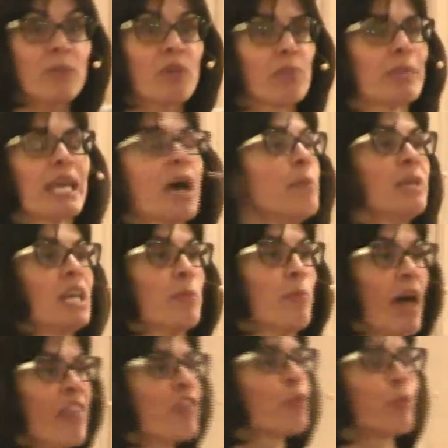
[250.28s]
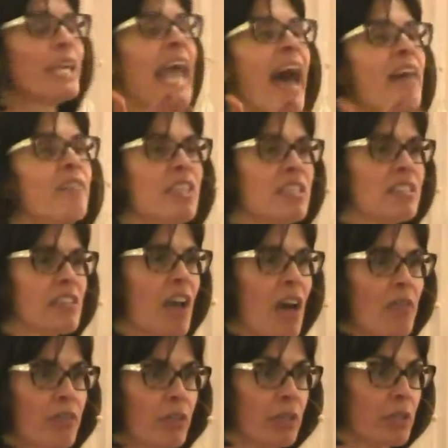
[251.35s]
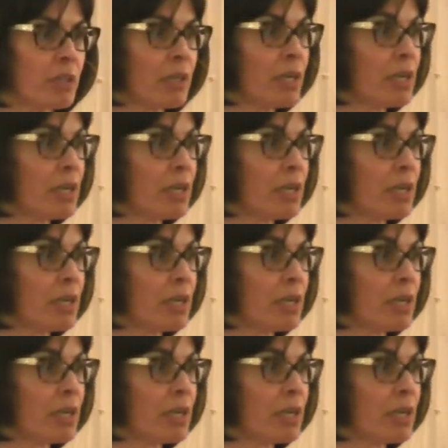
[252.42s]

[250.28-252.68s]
of becoming a mother, we have this covered."